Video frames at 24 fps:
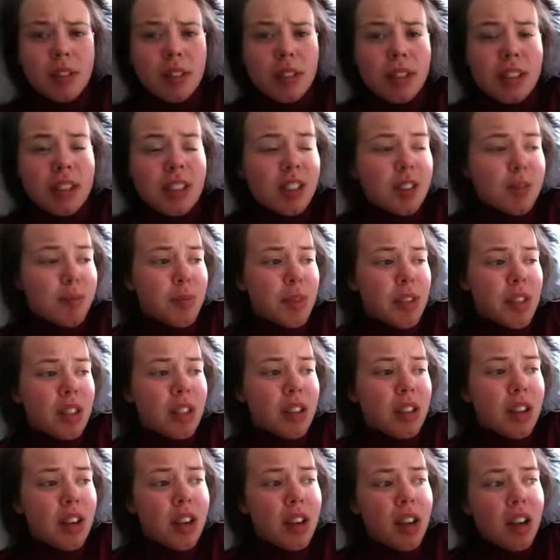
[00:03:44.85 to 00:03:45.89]
It's
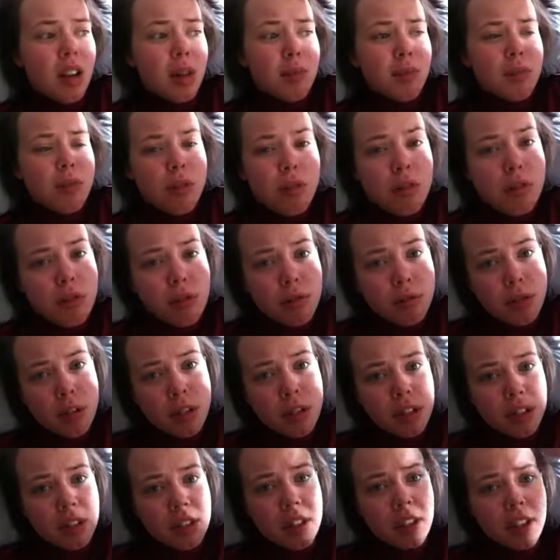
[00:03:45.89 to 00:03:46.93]
been
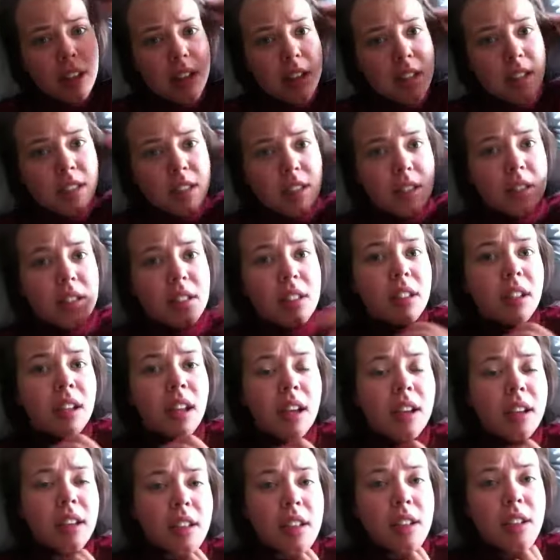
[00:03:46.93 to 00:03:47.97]
pouring the last
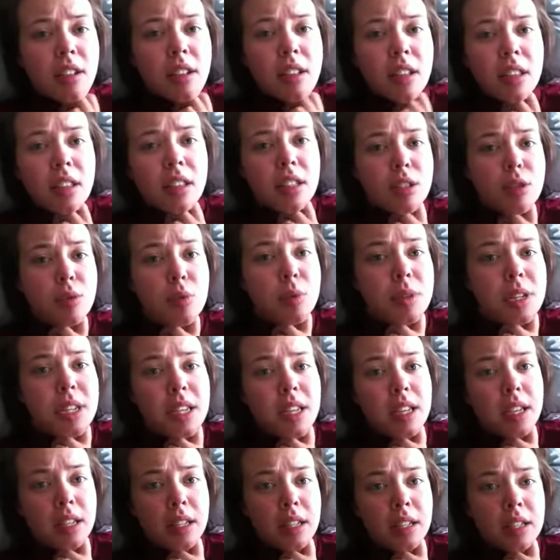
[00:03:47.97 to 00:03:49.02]
this
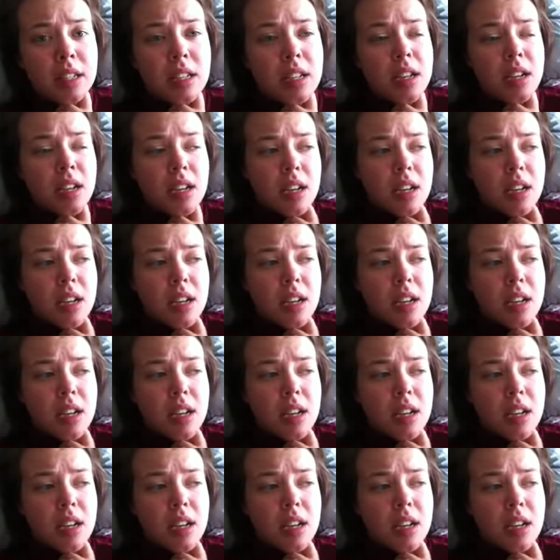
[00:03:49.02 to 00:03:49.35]
weekend,